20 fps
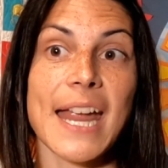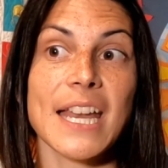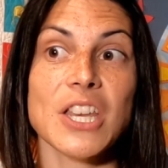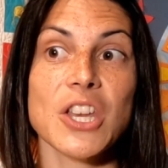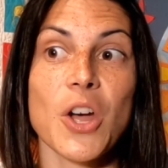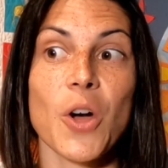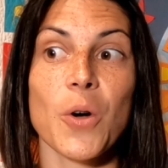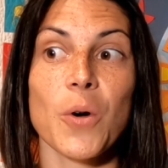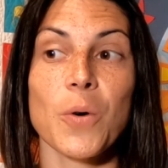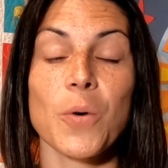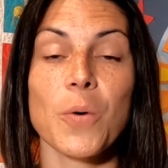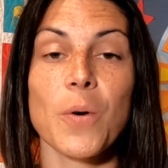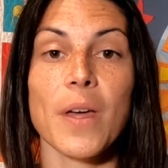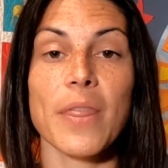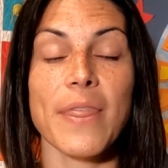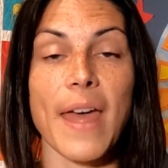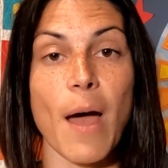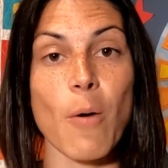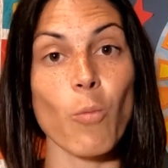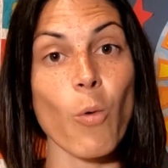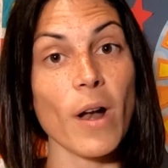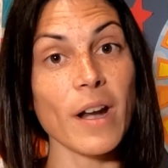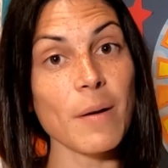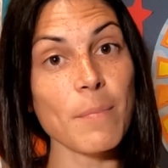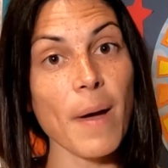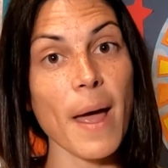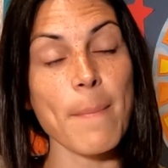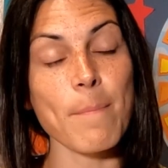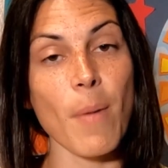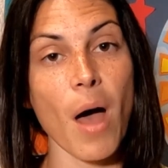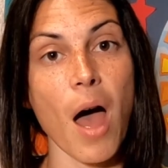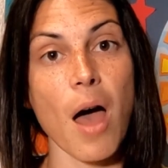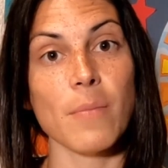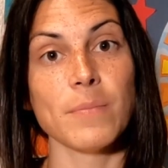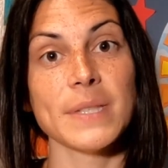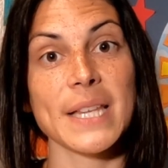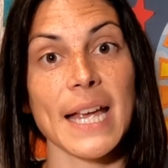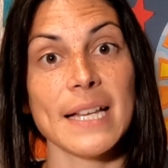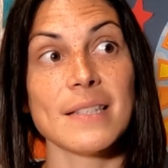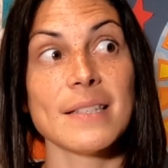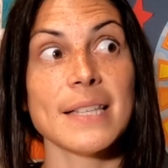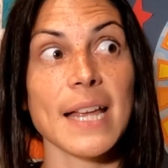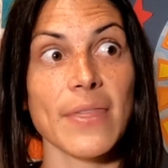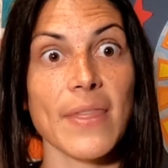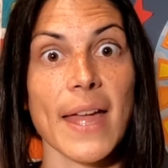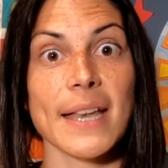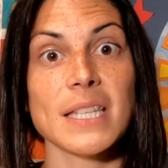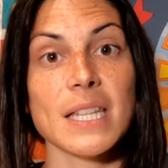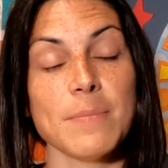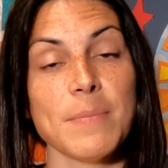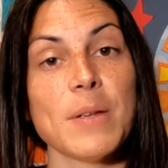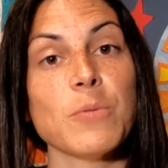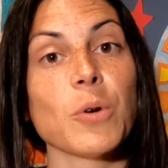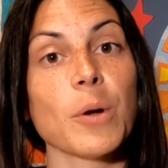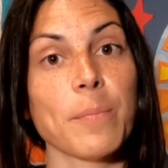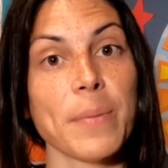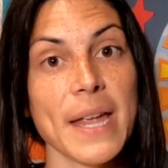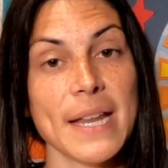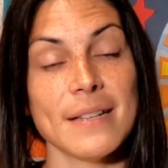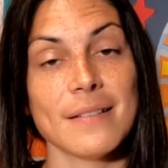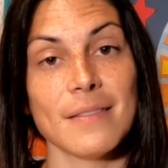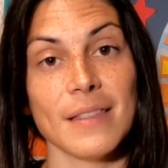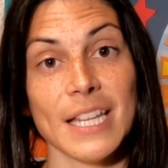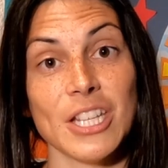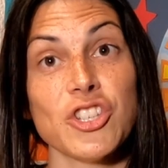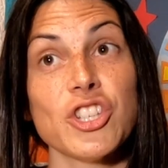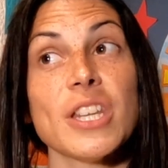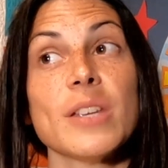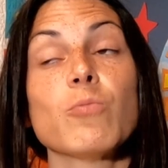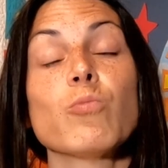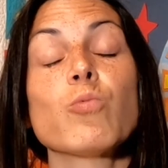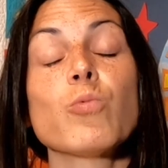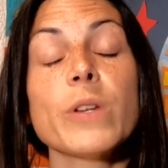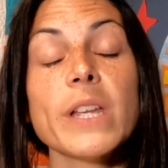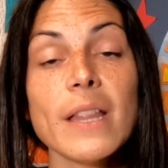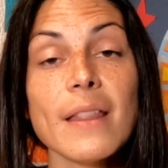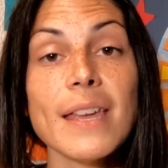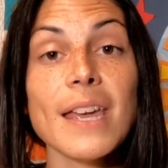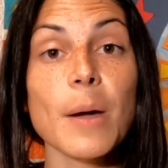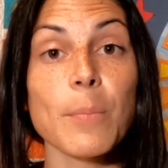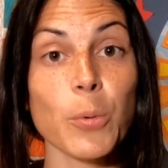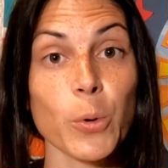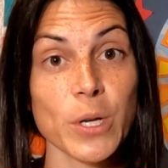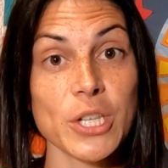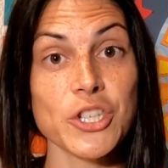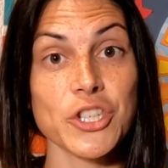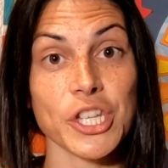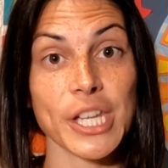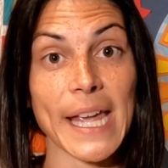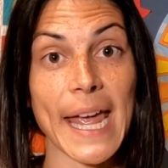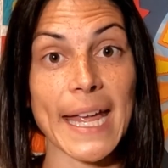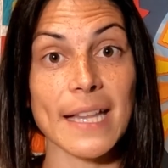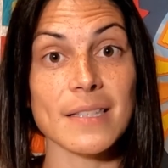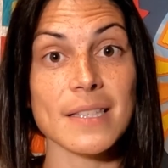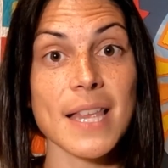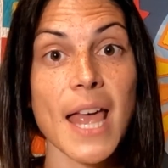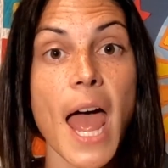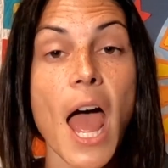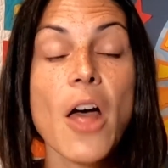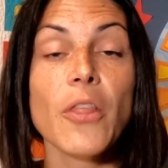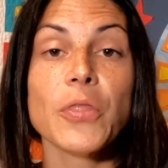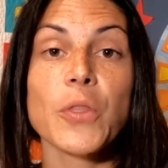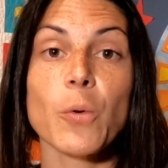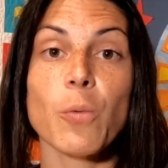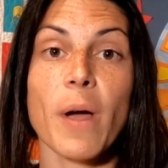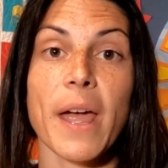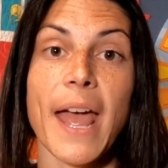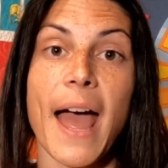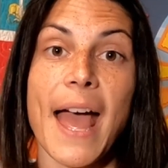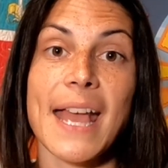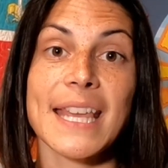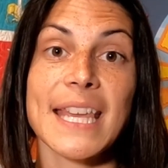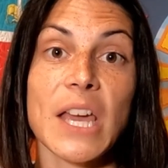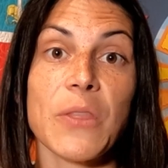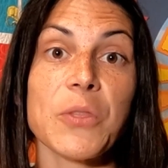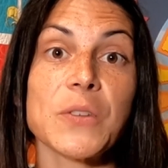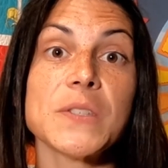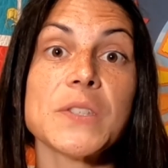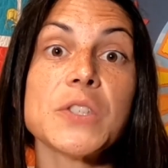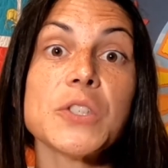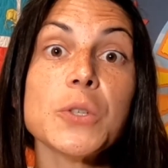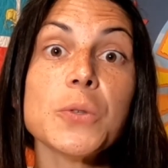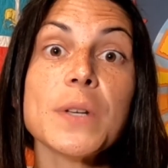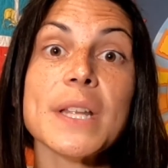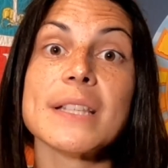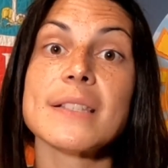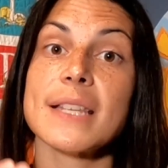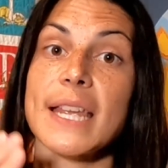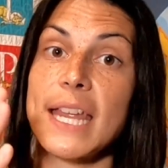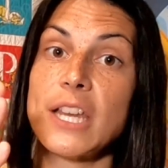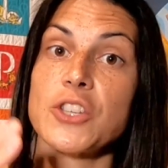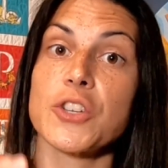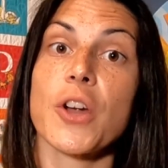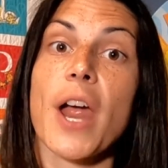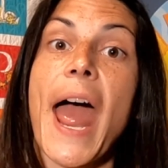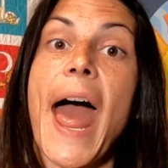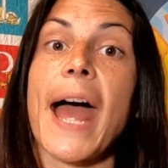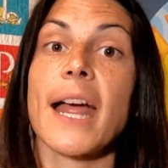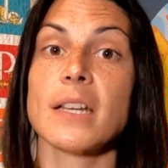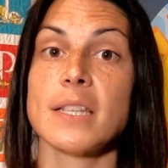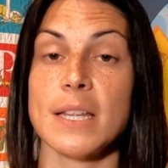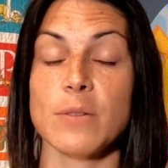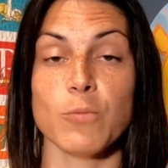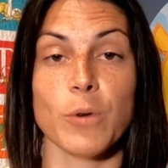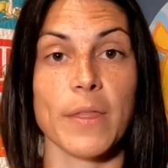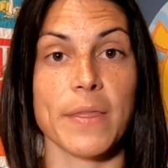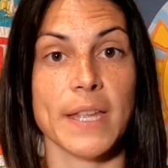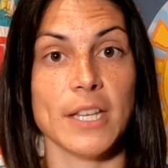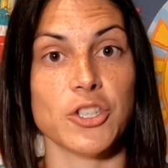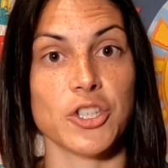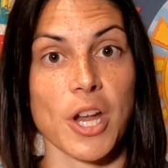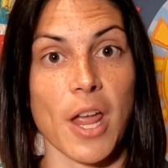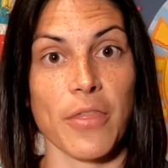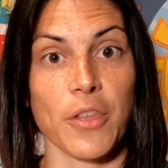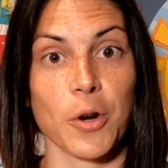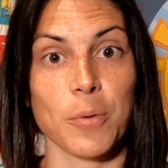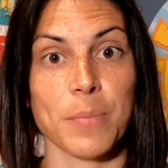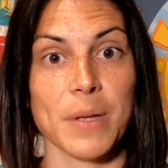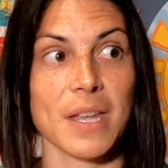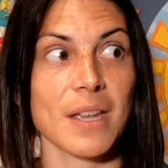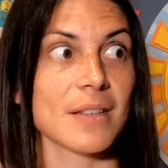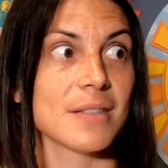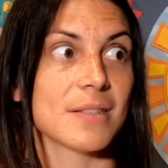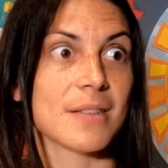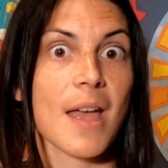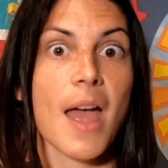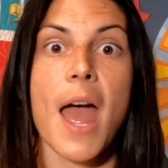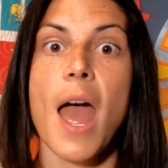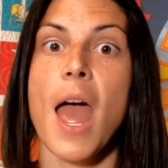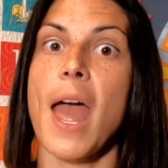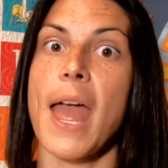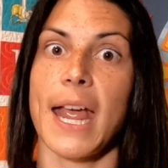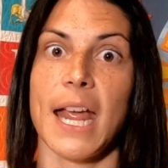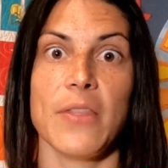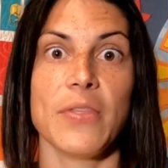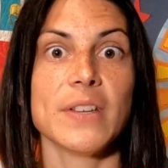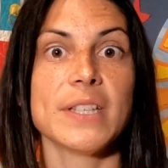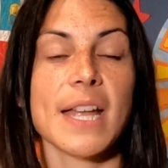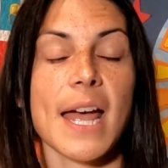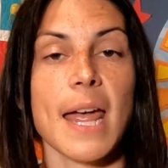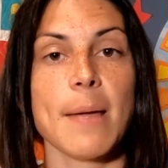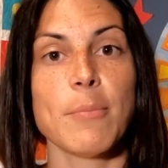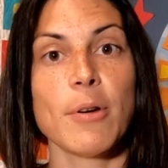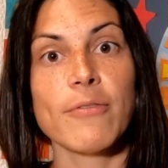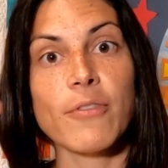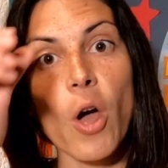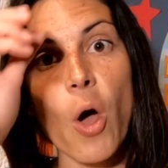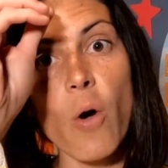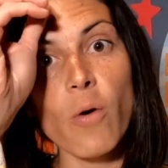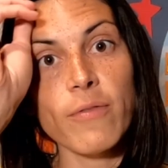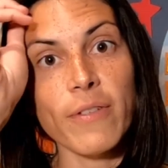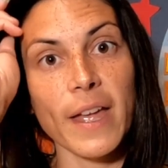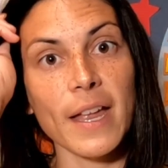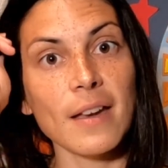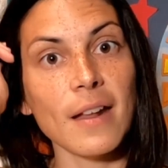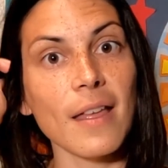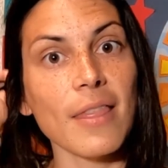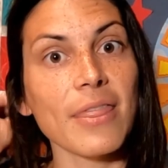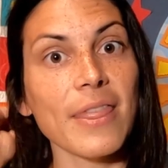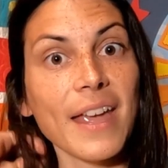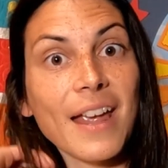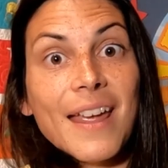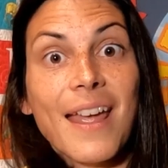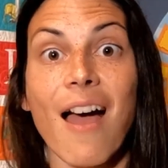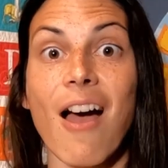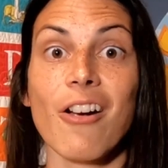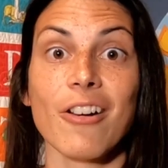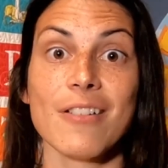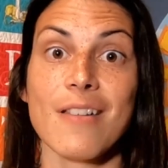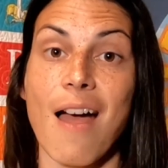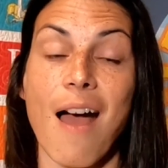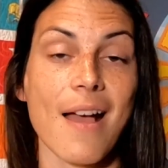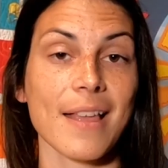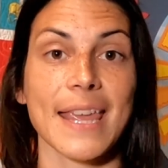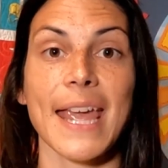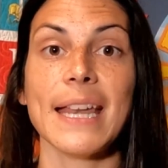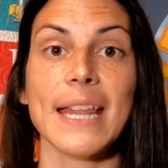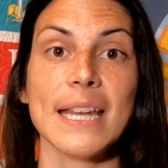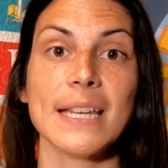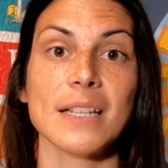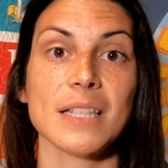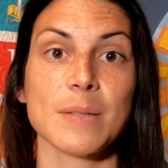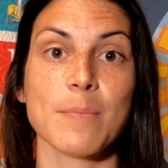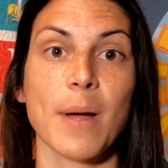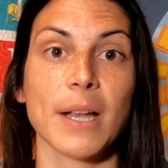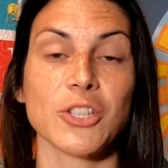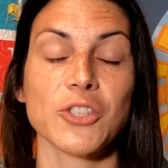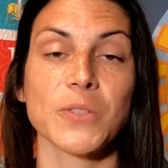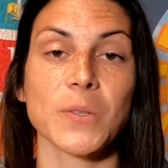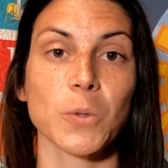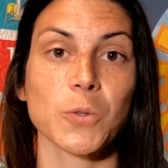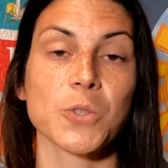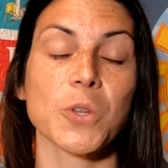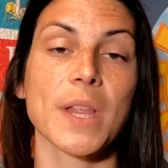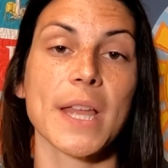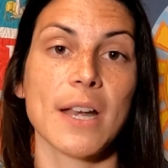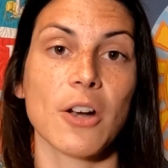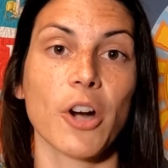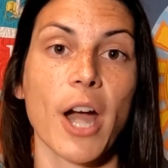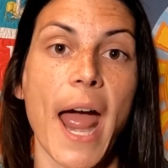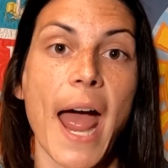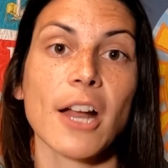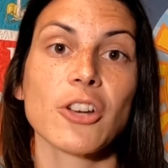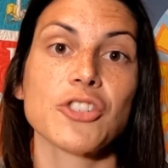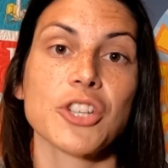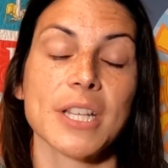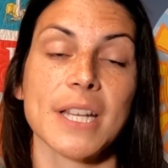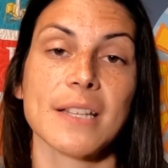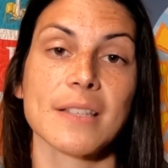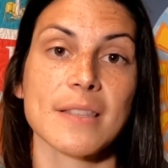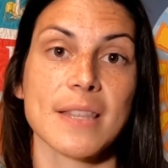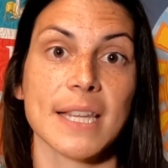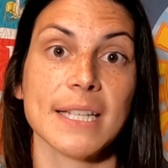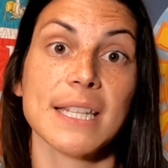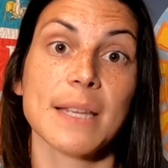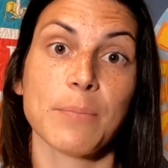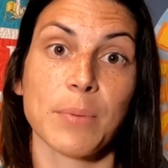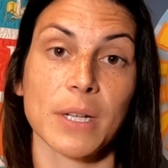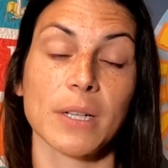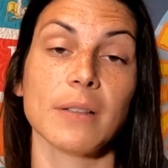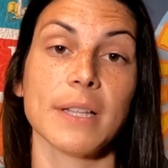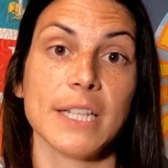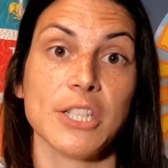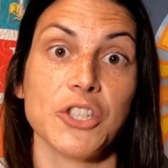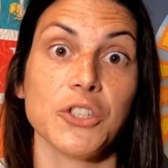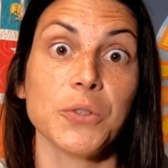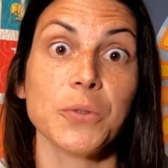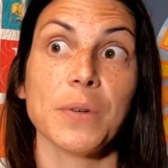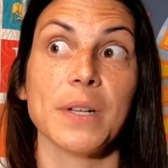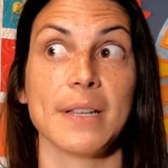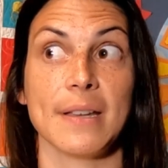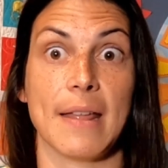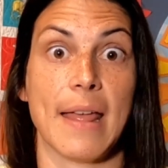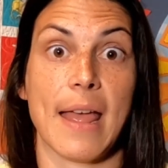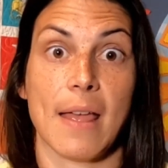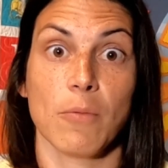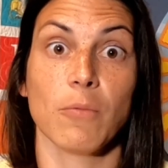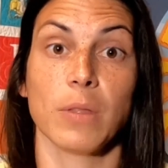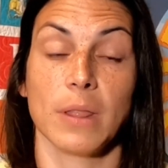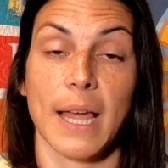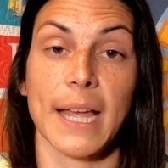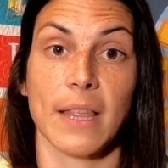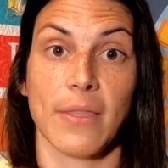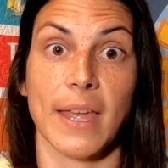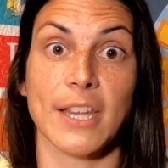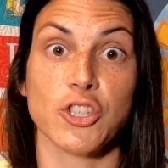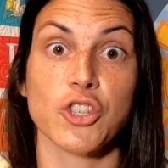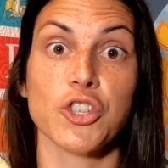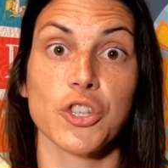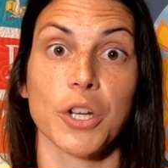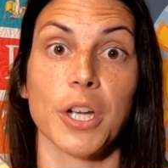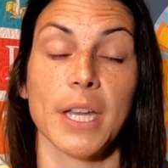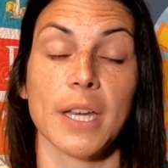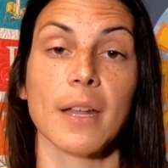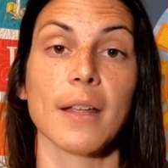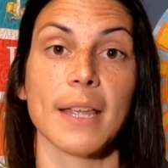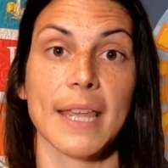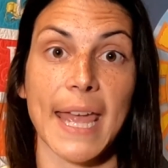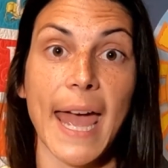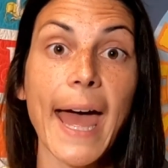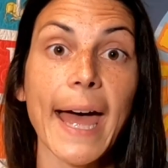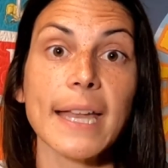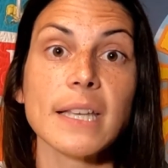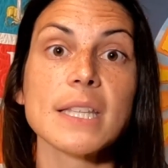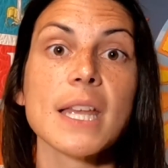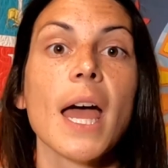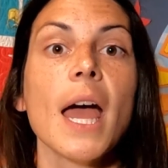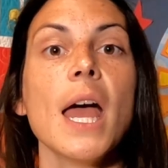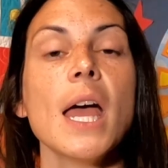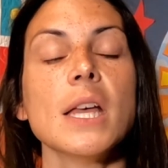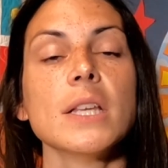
I know that one of my moms has said that to me repeatedly. She really appreciates the way I get the students interacting with each other, because in the time of COVID, they are not getting as much social interaction as they typically do and like they should get.